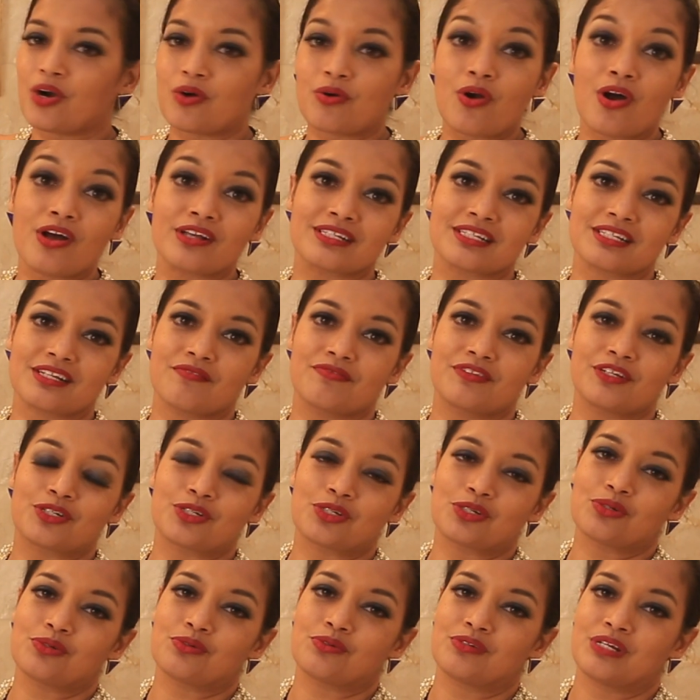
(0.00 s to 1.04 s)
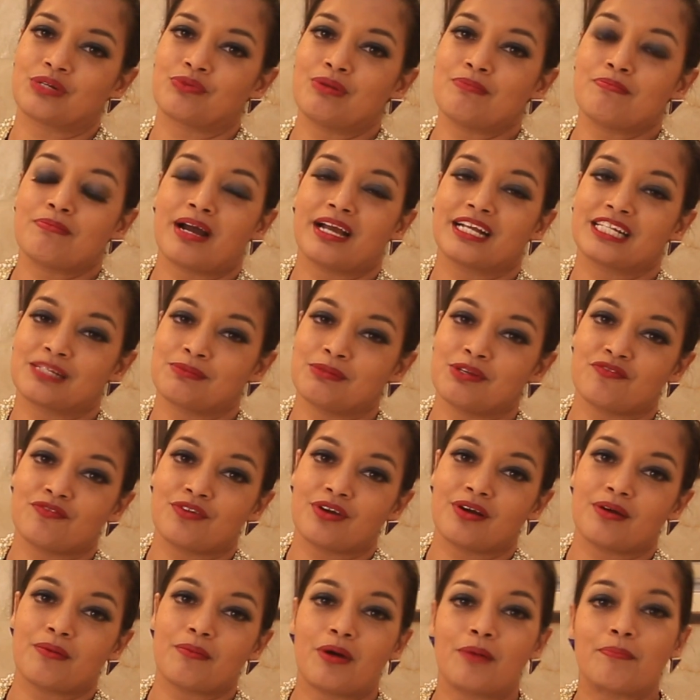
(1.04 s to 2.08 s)
cross of the two. It reminds me of
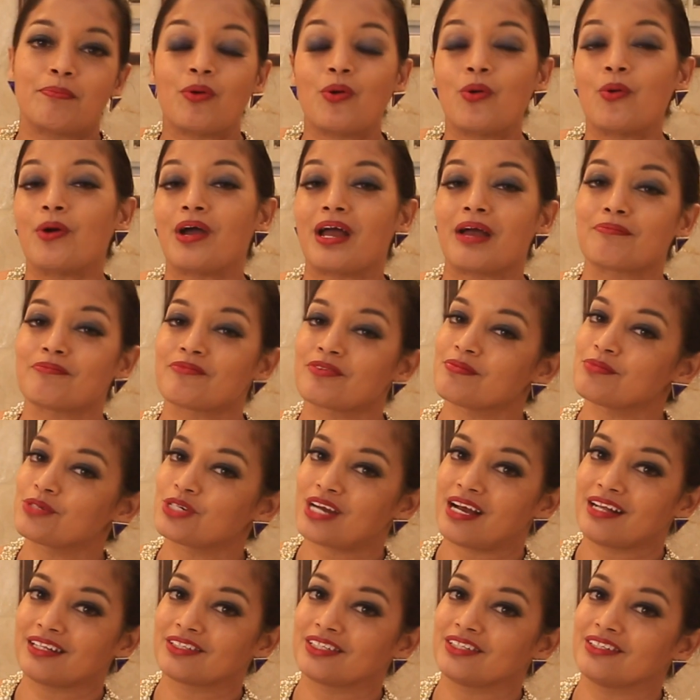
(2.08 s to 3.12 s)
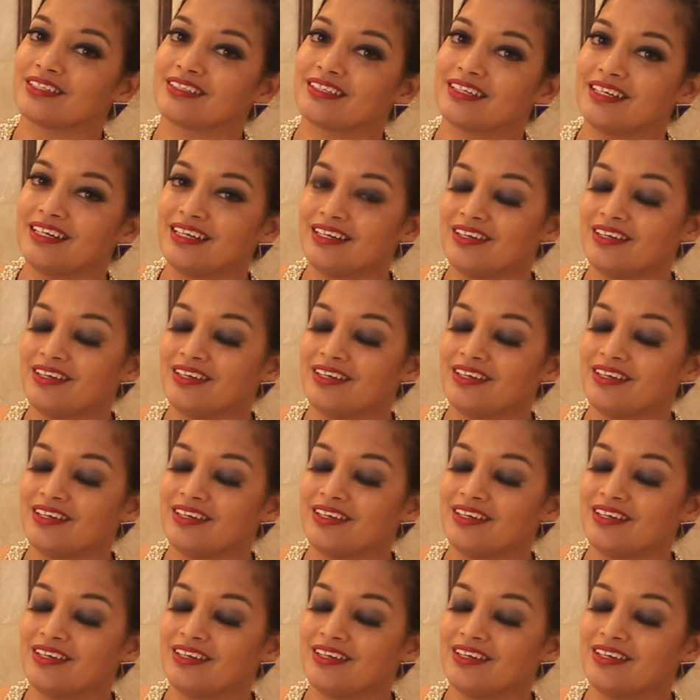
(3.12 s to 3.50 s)
a, a poem from childhood.